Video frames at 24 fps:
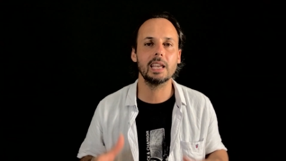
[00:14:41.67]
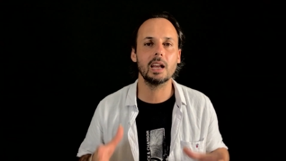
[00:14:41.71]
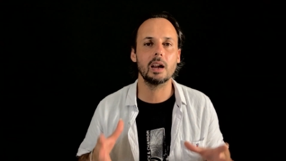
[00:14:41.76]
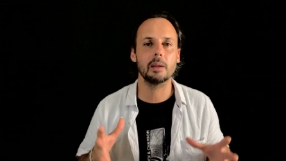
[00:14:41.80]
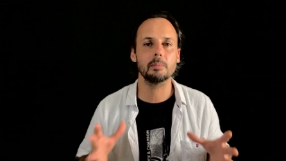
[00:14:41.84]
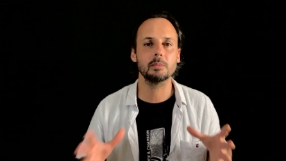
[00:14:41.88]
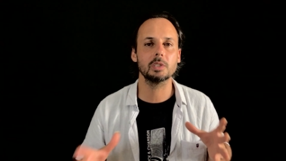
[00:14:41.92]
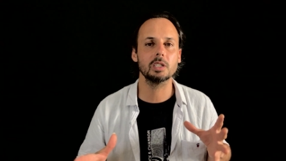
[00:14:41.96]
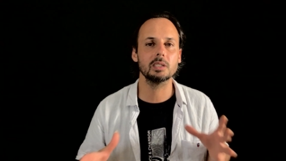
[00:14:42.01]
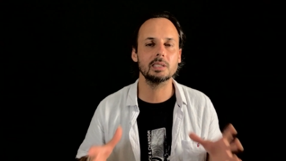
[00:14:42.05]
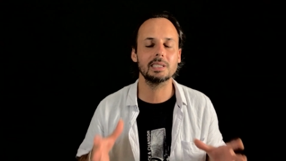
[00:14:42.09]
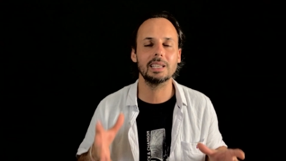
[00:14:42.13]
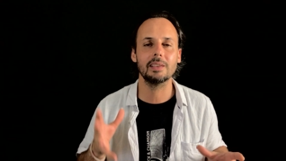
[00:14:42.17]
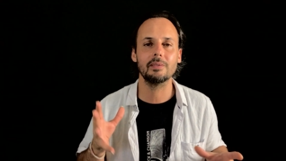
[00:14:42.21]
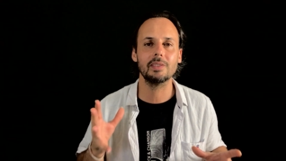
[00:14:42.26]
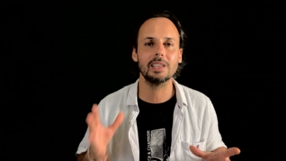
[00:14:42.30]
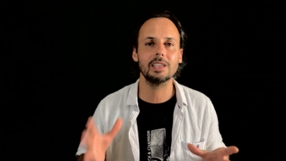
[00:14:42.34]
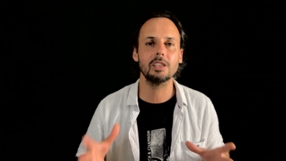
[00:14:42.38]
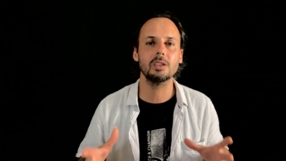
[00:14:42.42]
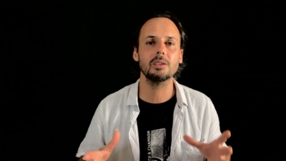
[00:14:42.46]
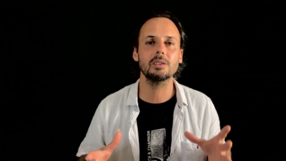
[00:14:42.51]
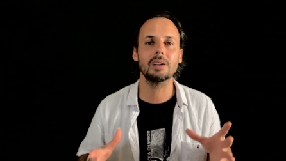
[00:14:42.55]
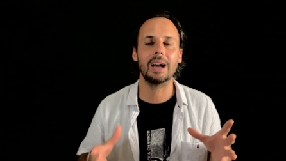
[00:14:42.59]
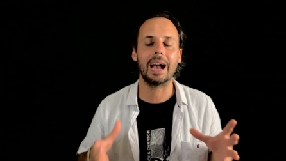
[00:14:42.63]
I'm just giving
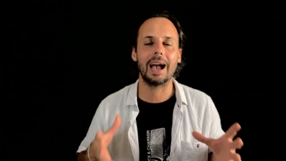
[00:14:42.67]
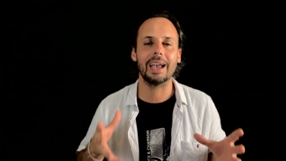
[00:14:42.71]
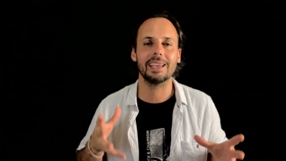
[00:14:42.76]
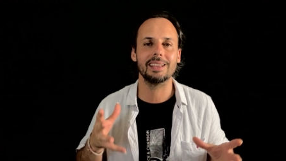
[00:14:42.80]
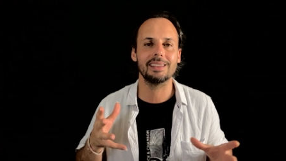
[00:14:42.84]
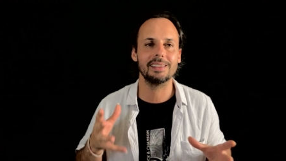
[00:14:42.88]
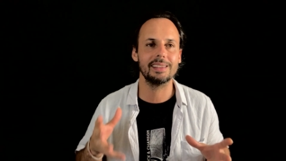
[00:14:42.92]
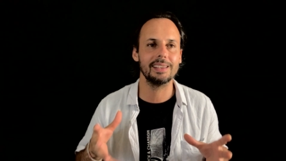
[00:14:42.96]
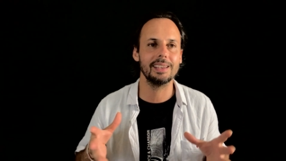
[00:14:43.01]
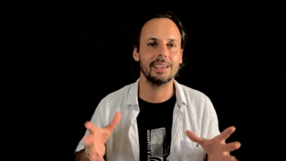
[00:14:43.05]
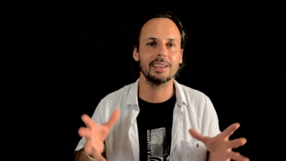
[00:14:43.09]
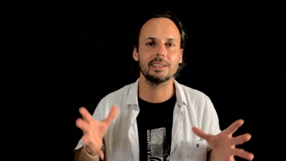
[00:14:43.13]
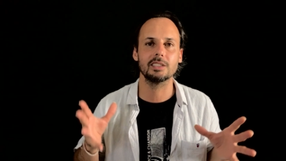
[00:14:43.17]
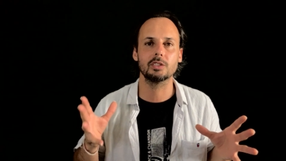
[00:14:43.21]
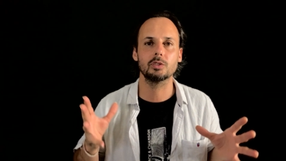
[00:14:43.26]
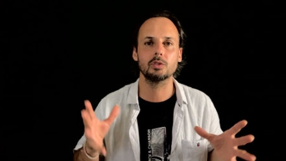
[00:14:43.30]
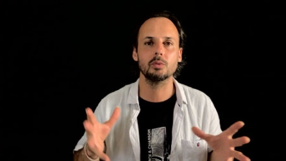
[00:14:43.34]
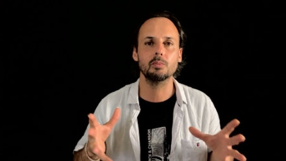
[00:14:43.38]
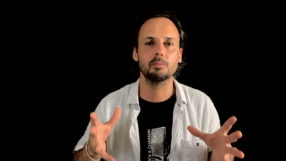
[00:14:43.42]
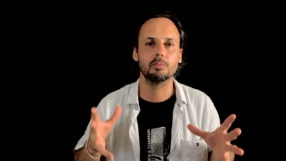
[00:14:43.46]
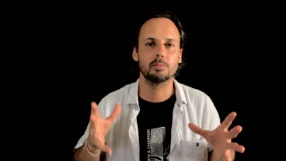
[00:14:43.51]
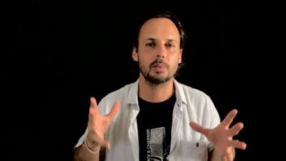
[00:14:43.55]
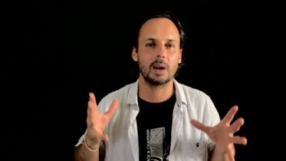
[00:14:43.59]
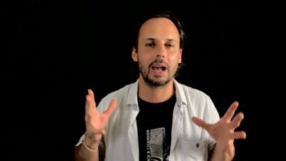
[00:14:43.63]
you ideas to
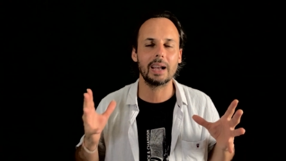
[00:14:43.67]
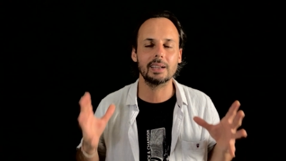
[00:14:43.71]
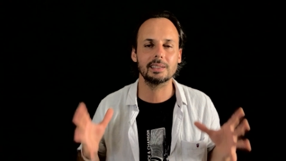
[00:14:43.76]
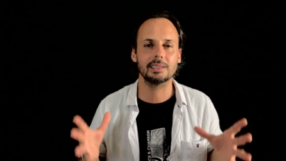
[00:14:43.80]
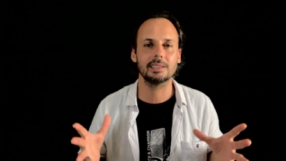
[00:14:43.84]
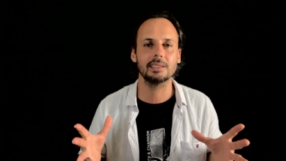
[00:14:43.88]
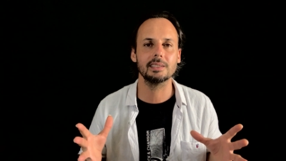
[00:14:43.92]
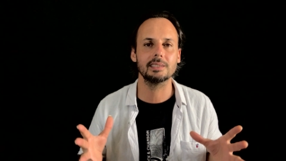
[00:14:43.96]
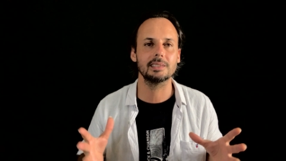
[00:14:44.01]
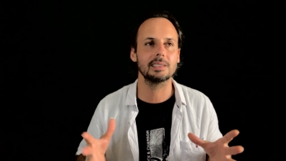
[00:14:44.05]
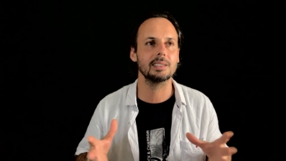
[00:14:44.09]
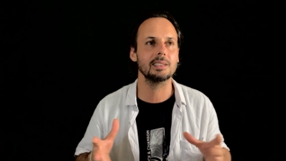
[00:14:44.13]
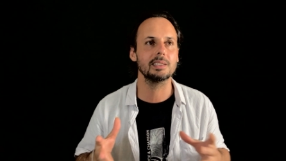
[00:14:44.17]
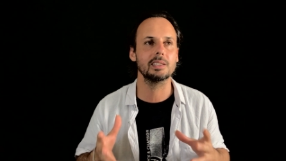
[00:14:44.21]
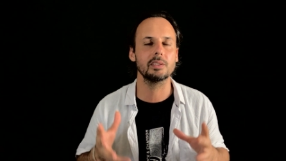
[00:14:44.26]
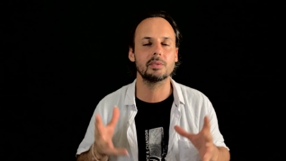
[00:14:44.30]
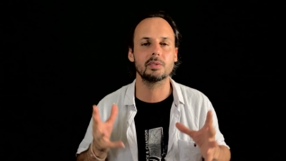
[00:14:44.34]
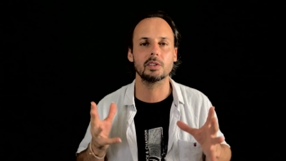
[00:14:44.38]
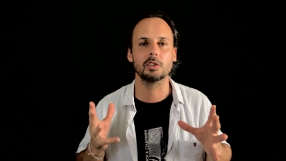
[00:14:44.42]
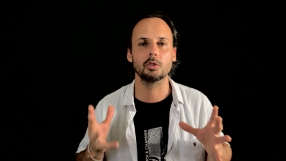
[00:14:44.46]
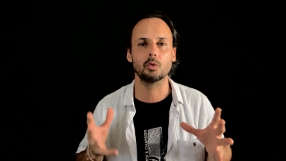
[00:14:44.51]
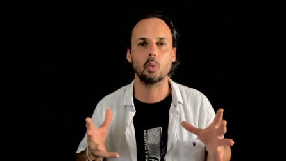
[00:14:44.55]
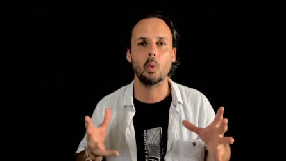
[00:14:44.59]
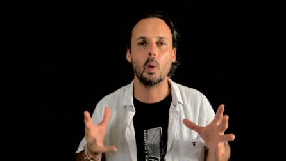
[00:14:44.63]
practice in
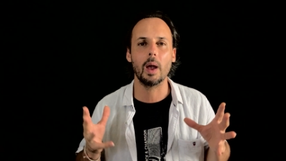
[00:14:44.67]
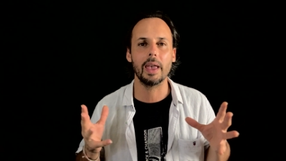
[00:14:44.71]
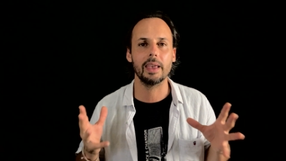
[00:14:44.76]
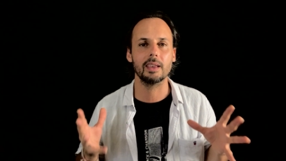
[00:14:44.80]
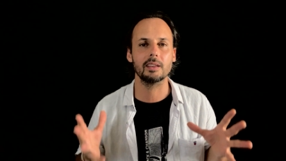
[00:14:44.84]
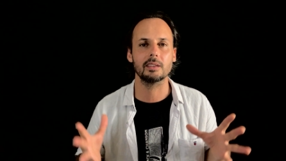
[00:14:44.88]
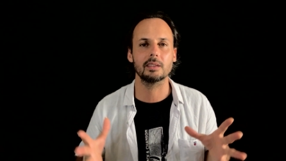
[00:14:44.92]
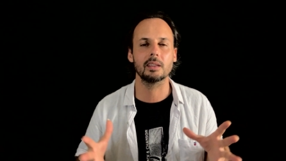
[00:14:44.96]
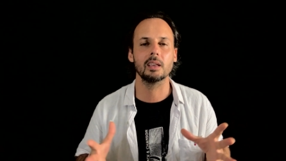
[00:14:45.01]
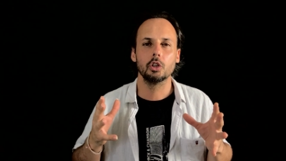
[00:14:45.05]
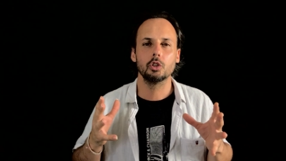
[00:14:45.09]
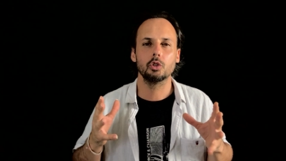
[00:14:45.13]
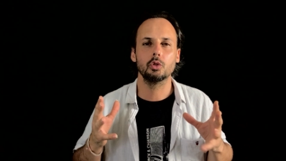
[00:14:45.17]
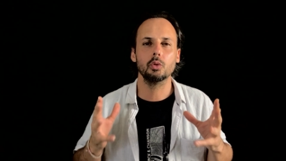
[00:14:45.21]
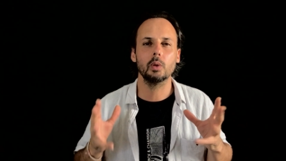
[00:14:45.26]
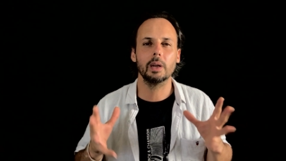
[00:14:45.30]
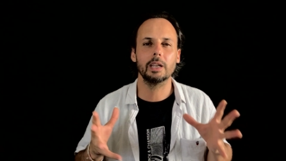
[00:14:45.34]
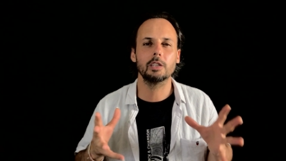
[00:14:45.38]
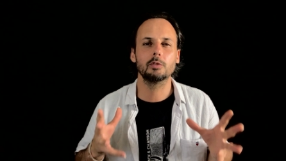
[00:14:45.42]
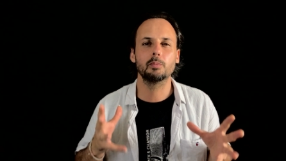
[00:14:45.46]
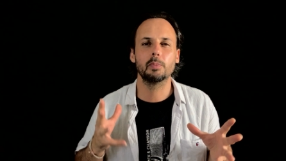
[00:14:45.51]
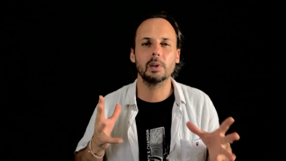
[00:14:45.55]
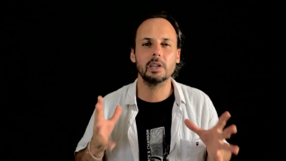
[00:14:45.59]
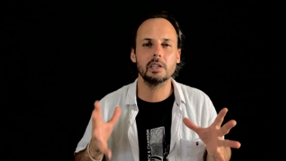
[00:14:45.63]
different ways, to
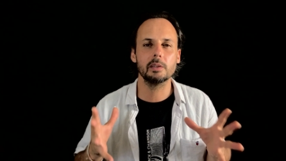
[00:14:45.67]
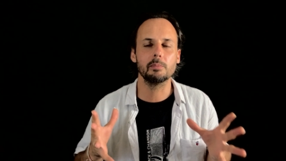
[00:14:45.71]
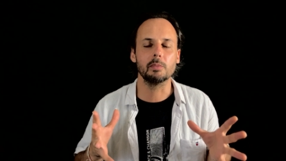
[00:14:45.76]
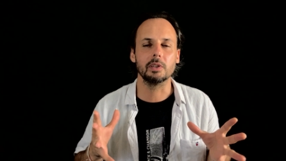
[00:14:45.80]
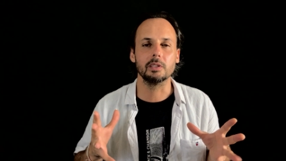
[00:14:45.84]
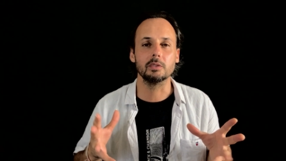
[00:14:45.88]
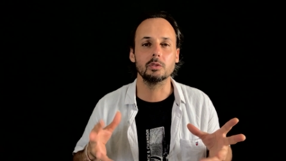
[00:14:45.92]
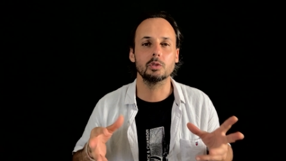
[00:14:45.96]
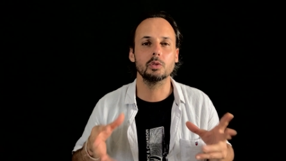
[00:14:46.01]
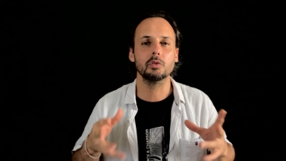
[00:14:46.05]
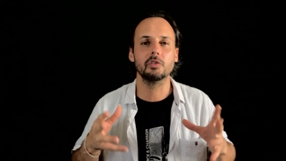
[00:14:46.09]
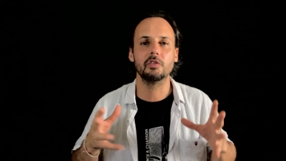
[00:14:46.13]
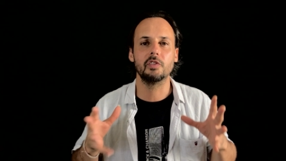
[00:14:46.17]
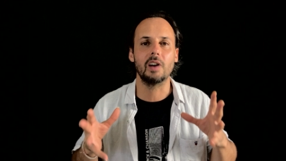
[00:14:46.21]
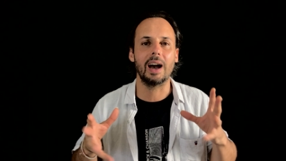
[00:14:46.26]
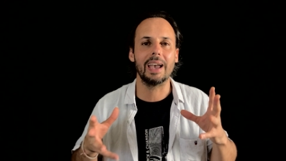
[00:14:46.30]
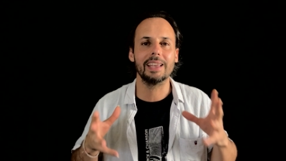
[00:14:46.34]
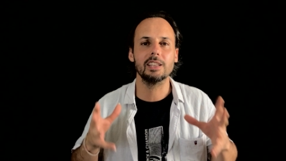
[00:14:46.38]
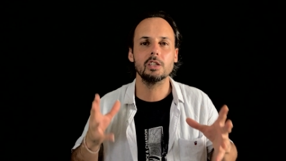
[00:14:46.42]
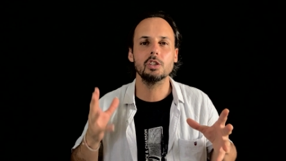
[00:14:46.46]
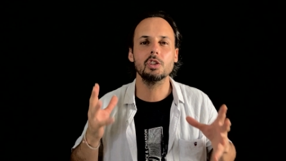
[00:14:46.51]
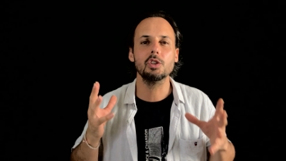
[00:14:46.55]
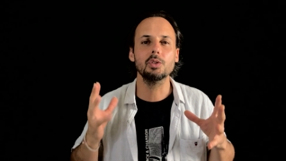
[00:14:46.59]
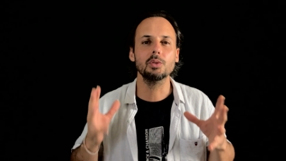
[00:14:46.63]
experiment, to
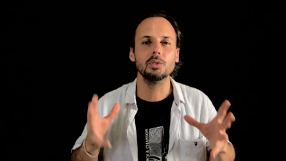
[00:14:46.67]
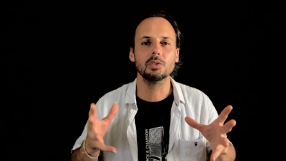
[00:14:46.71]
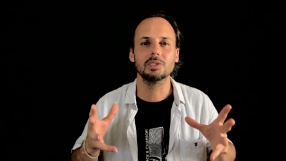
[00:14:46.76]
find new